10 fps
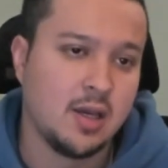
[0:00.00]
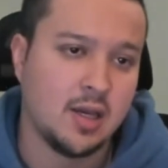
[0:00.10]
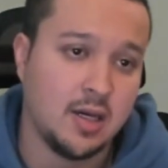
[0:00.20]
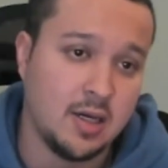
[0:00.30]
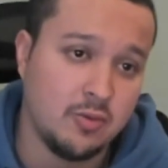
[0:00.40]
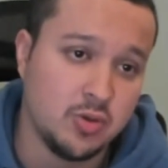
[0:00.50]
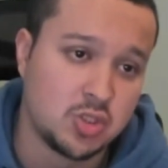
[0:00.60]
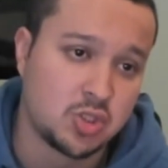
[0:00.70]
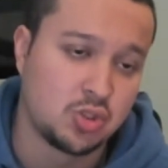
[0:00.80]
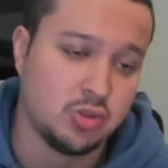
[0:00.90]

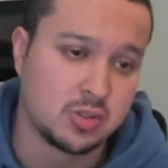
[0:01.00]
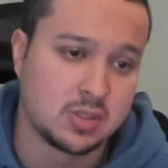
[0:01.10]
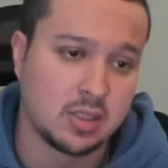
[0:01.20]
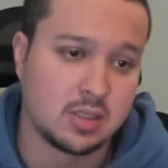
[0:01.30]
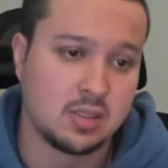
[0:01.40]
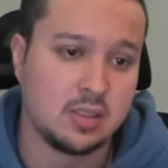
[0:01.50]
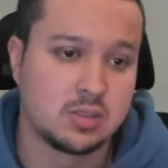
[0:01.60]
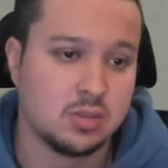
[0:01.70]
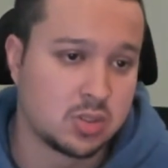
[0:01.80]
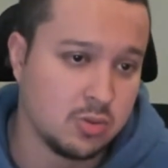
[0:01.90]
which looks like a nice
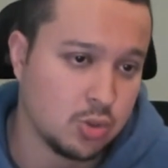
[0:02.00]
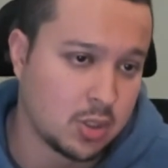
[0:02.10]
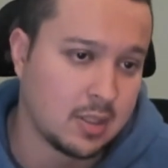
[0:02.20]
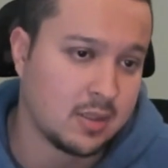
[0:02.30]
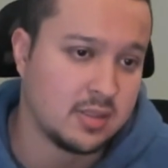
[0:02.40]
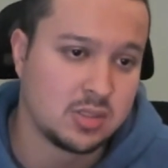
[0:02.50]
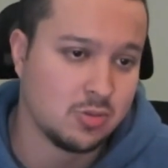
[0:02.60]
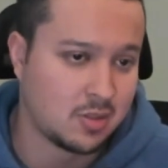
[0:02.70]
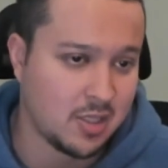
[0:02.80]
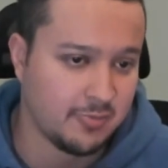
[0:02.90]
little solution that lets you
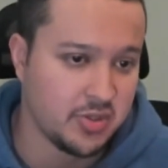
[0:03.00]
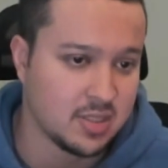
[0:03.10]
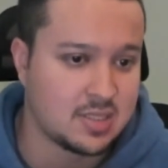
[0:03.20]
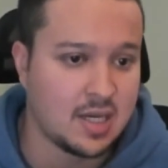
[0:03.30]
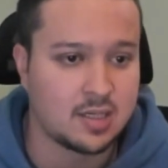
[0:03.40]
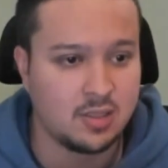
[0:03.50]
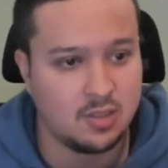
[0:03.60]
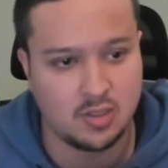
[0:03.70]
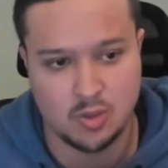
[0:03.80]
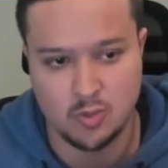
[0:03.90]
keep the attack
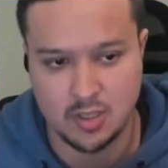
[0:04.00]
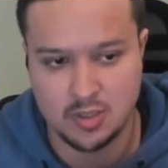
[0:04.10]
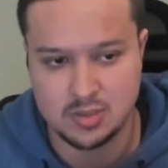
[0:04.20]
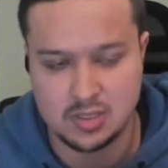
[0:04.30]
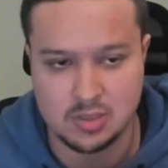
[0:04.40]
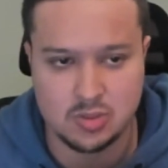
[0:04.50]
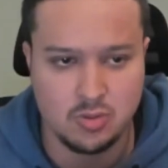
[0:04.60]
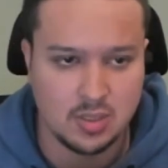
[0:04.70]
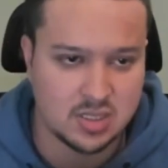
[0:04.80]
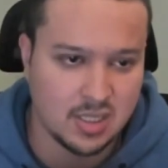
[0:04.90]
going on
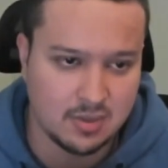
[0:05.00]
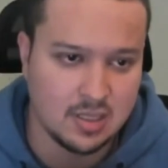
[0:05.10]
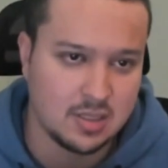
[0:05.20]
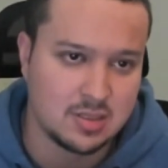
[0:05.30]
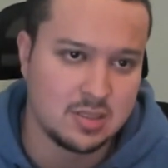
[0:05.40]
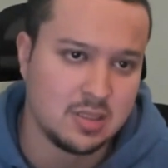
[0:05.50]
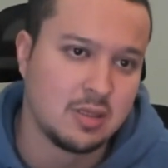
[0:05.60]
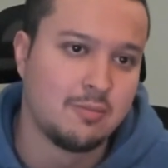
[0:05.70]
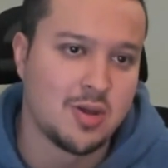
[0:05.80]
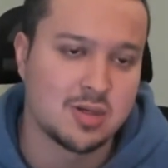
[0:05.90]
c2, except that
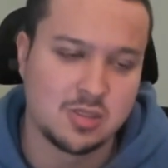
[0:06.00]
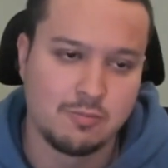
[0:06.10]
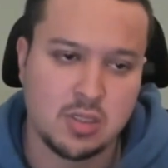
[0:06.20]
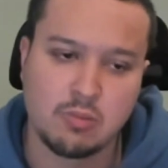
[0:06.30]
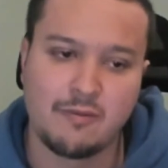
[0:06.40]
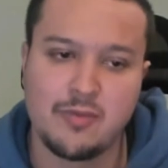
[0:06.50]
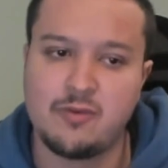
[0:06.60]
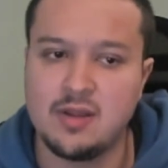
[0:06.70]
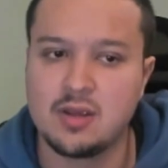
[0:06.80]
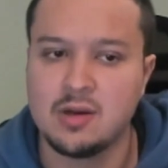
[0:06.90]
it blocks your bishop from
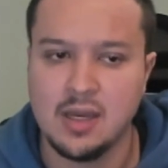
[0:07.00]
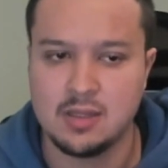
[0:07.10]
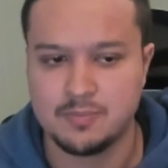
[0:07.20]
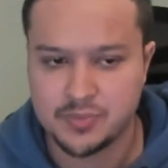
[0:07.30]
defending your knight.